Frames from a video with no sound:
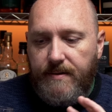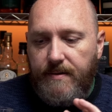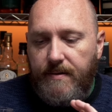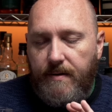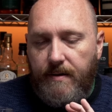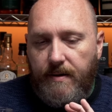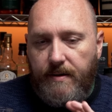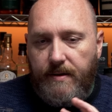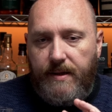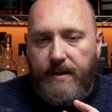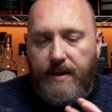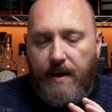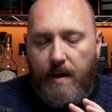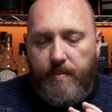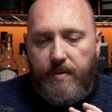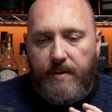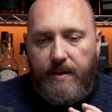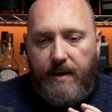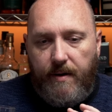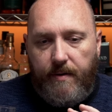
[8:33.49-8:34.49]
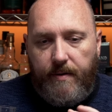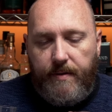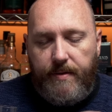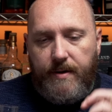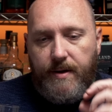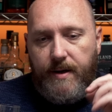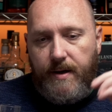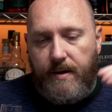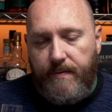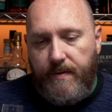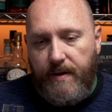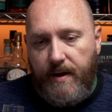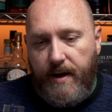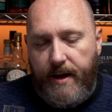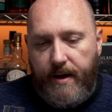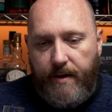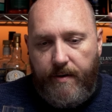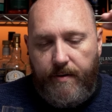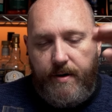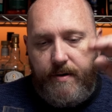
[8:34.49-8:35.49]
on the Aberlour, the kind of the
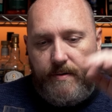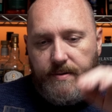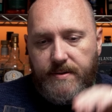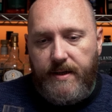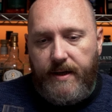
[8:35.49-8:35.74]
higher notes.